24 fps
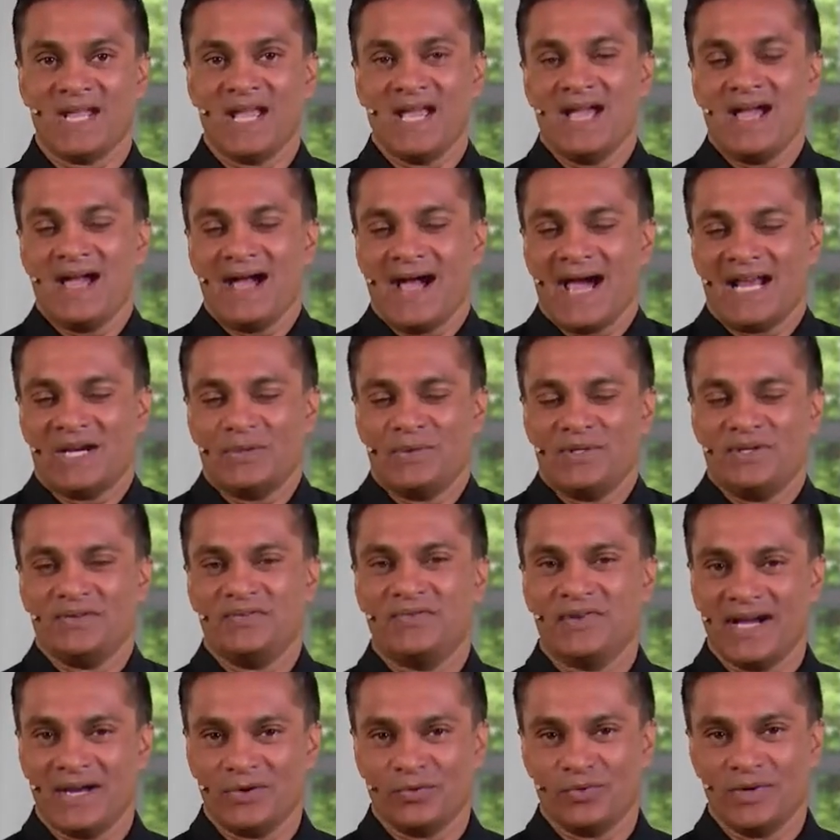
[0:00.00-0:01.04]
How do we
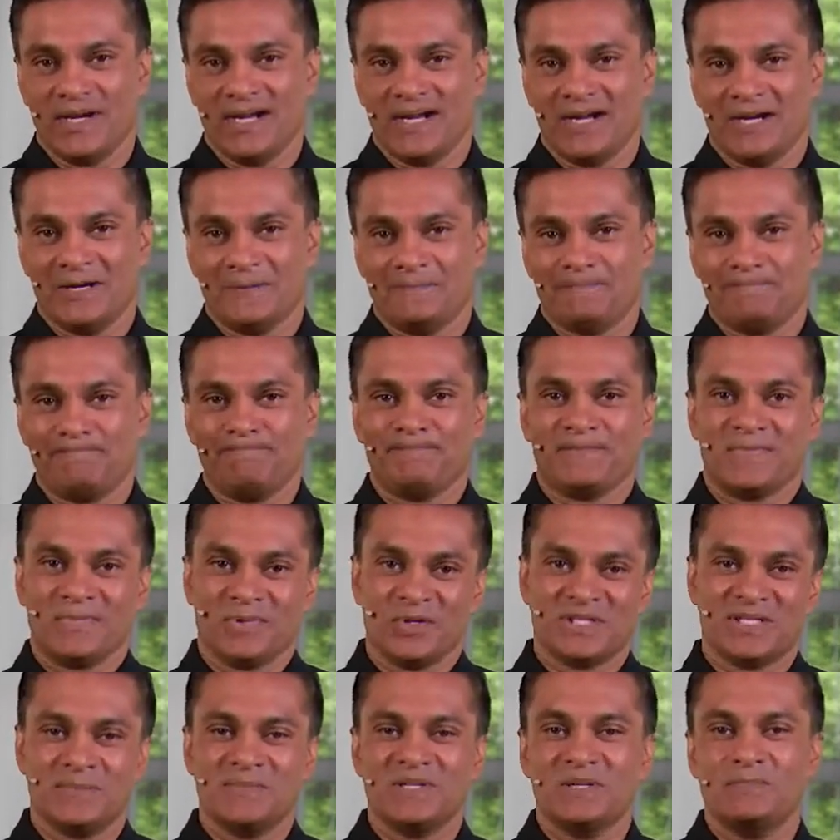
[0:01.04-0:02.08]
define rare? There's
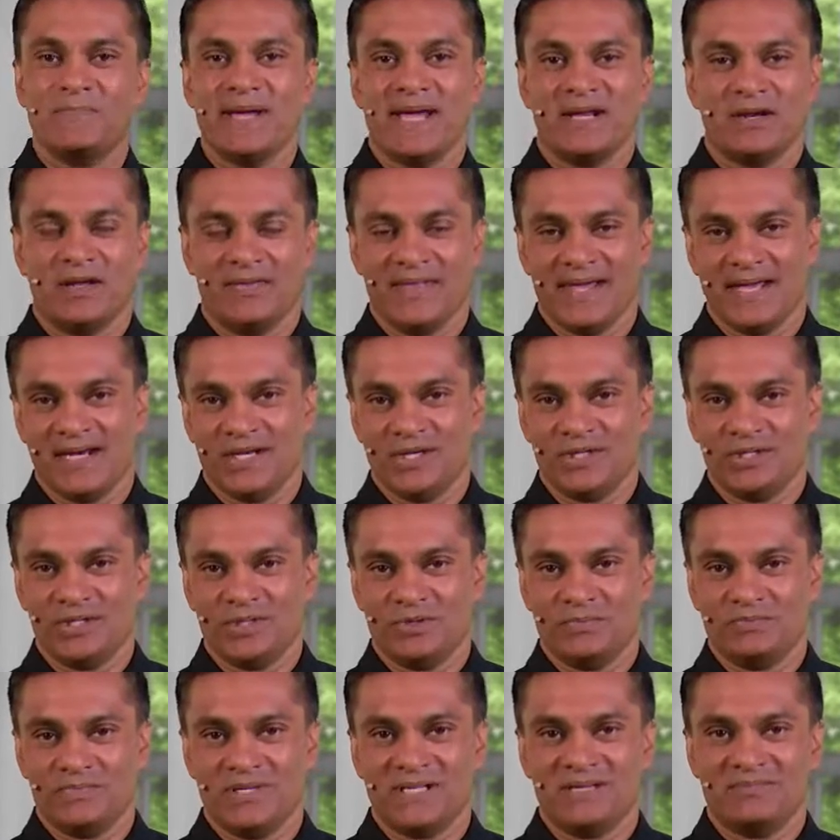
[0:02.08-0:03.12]
some debate on that issue,
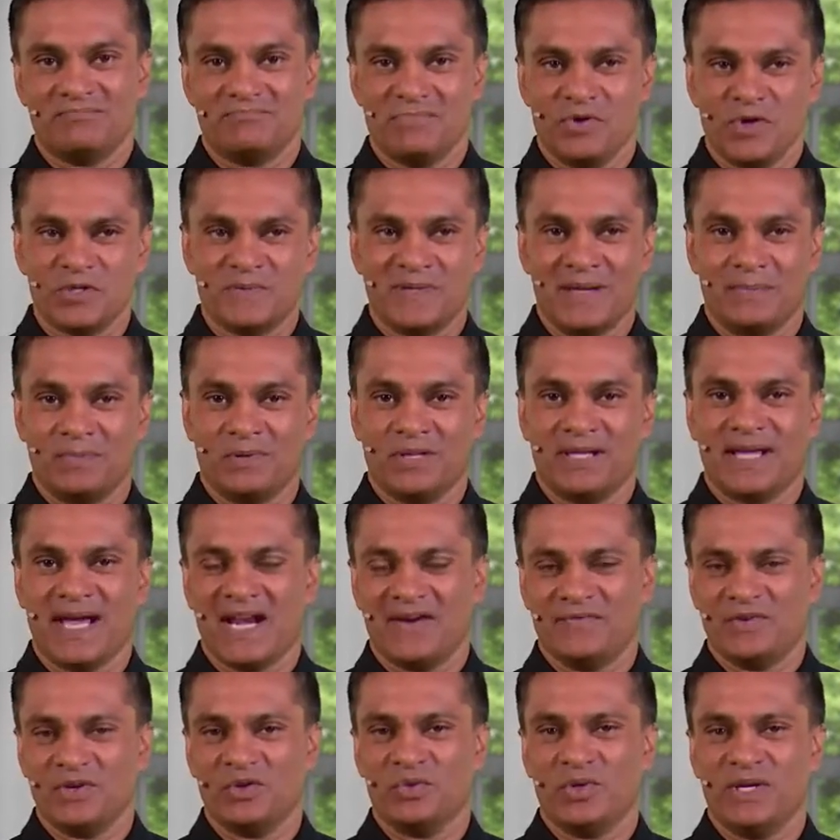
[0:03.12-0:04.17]
but most people kind of
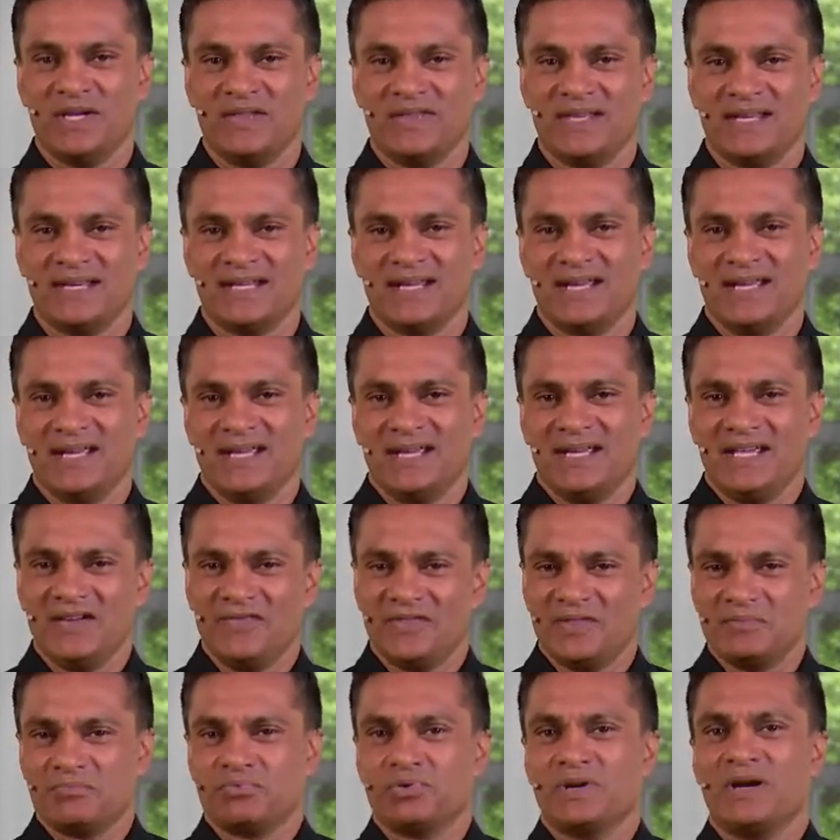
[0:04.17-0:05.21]
agree that if the
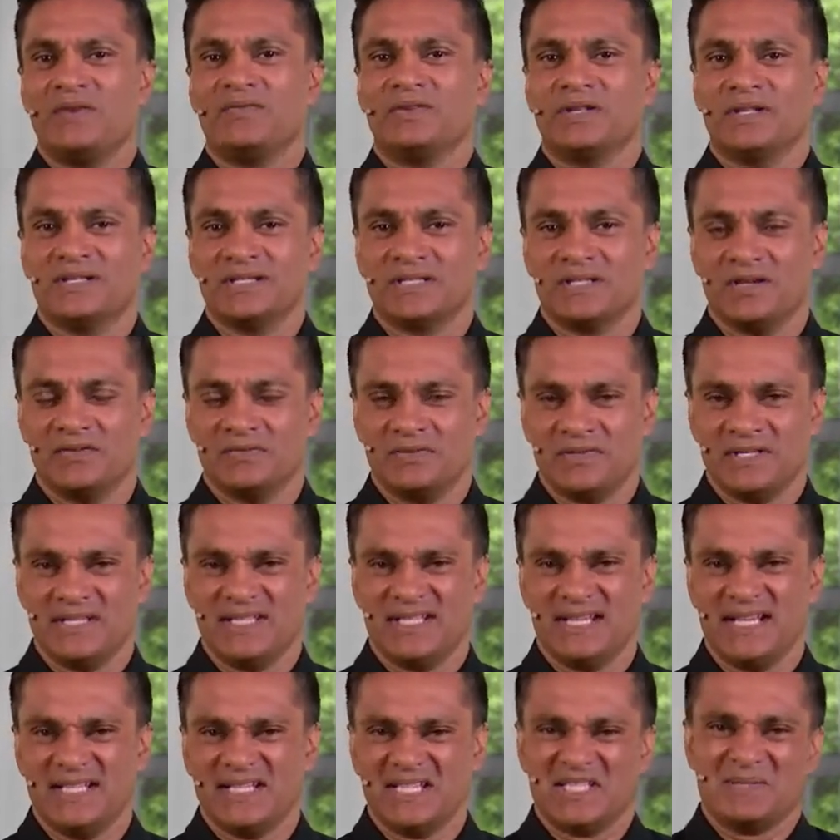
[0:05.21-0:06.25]
prevalence of the
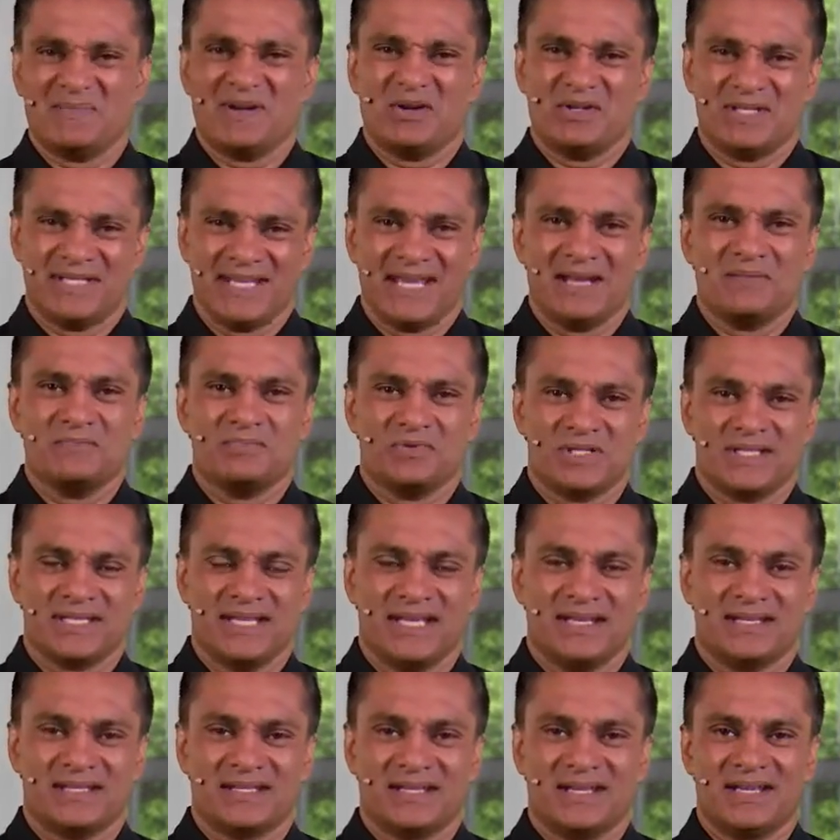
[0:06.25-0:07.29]
disease is about
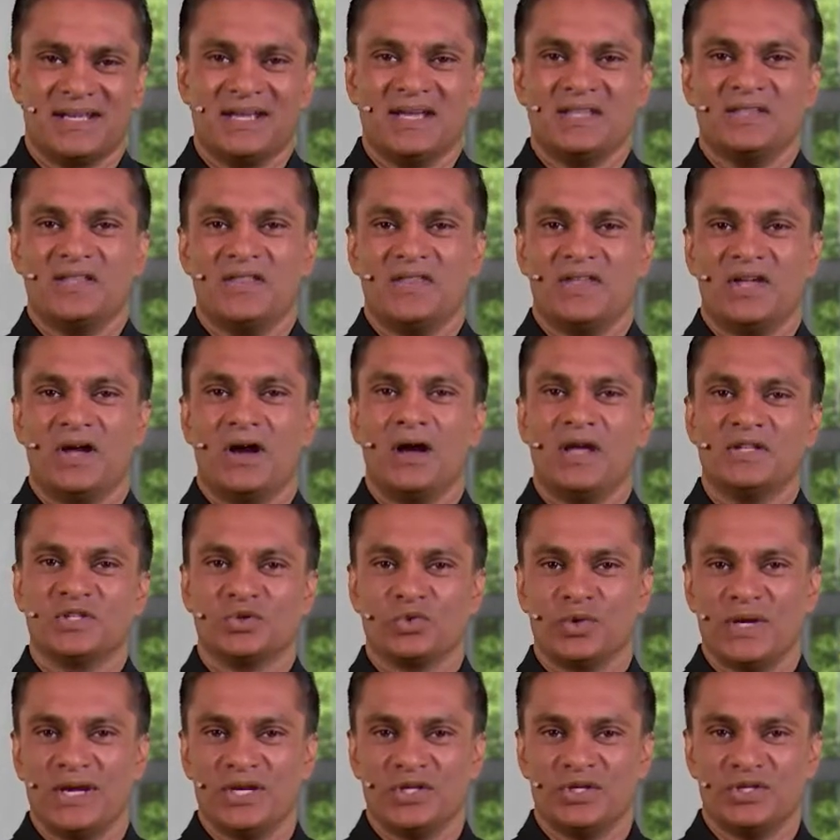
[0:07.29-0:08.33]
10%, then the odds
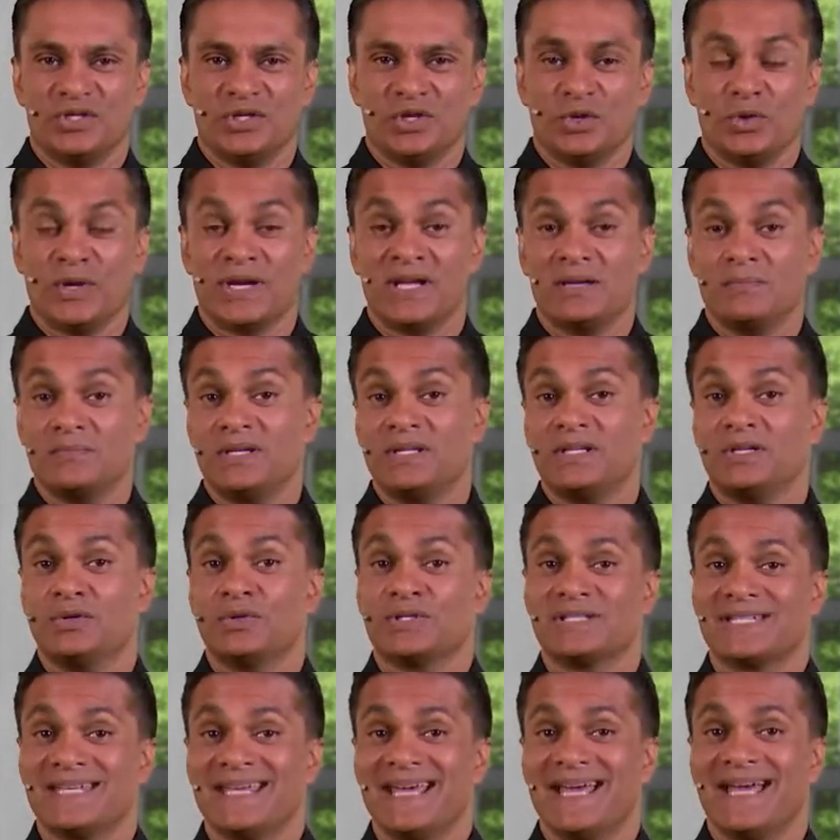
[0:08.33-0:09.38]
ratio can be used
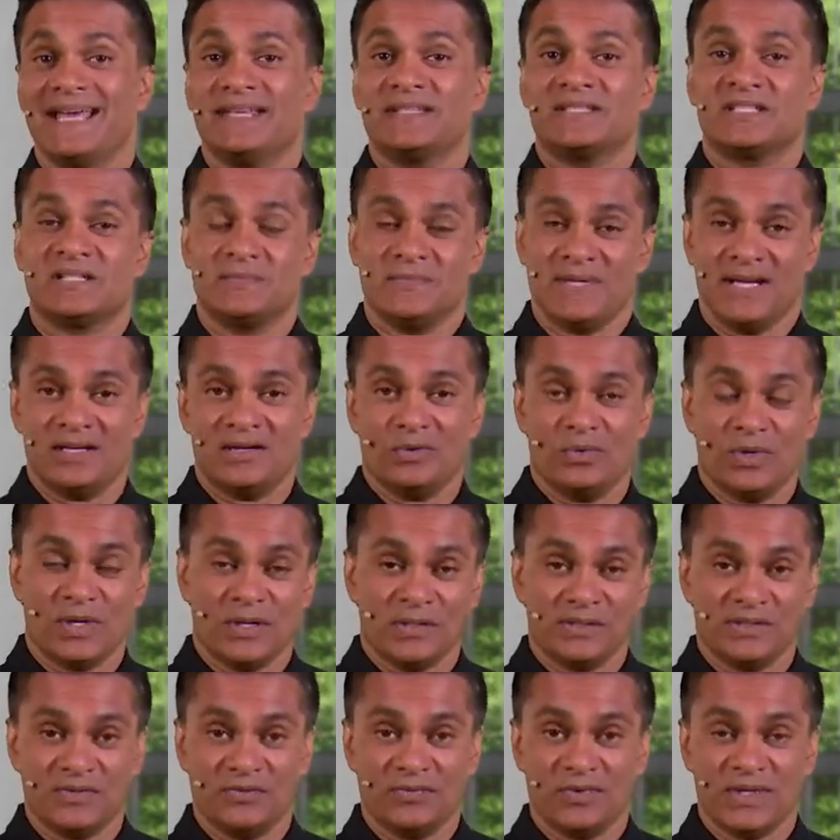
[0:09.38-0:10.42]
to estimate a
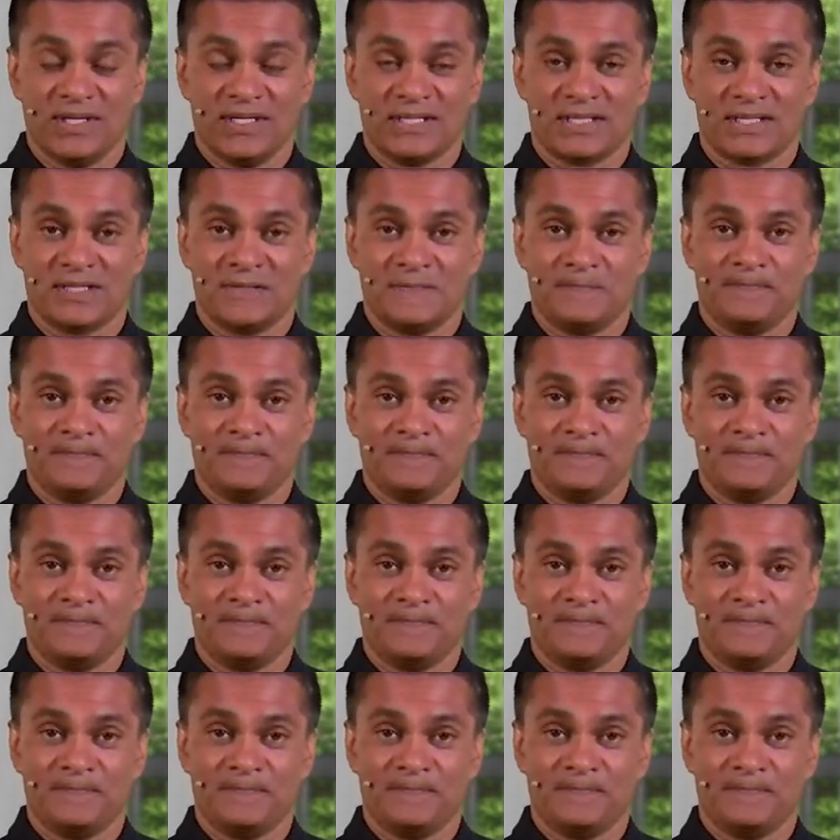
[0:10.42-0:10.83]
relative risk.